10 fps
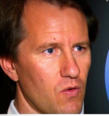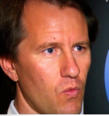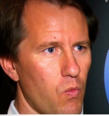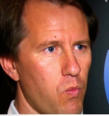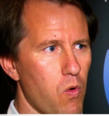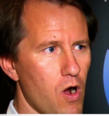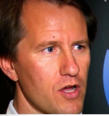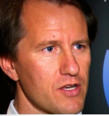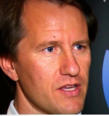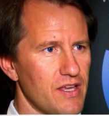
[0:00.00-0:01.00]

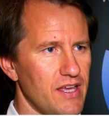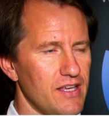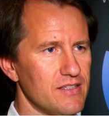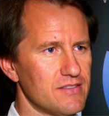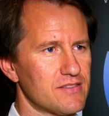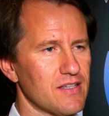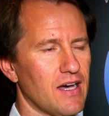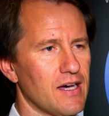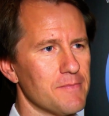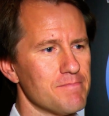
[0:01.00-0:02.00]
one is
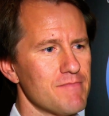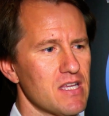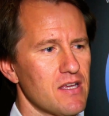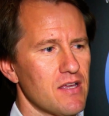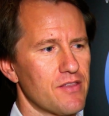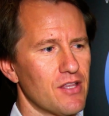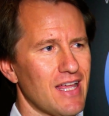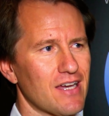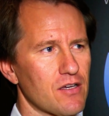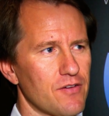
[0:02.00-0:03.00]
the
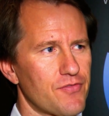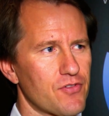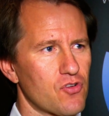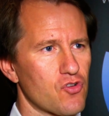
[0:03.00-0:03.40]
lack of